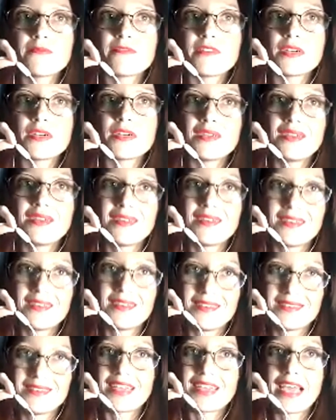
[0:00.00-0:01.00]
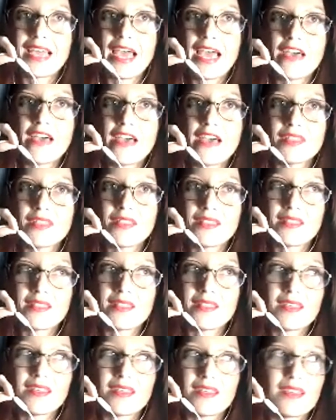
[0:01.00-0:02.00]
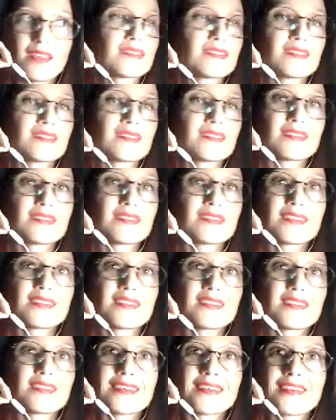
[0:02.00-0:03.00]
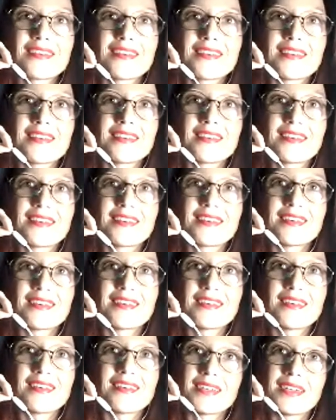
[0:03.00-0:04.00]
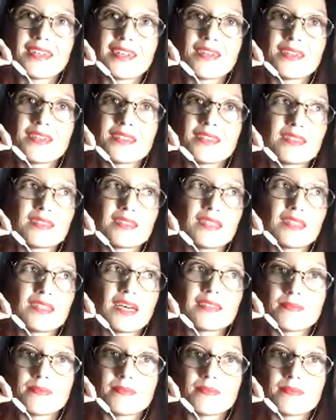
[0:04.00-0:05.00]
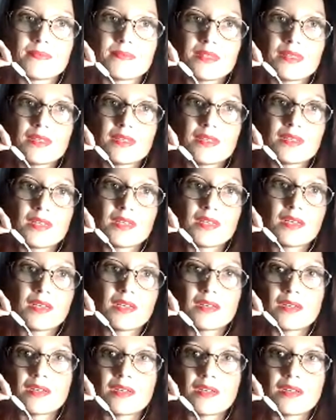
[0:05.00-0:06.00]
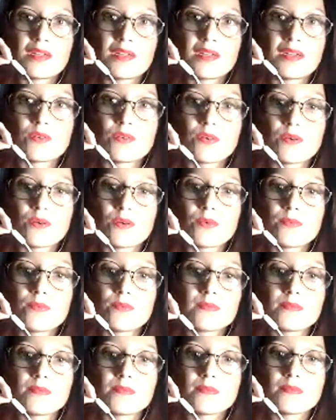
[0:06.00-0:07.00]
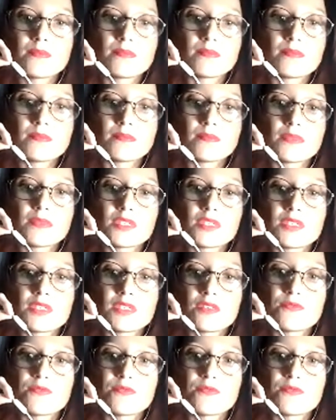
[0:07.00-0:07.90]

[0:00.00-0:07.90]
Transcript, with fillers: heavy things that I think that may, I don't know, give, uh, uh,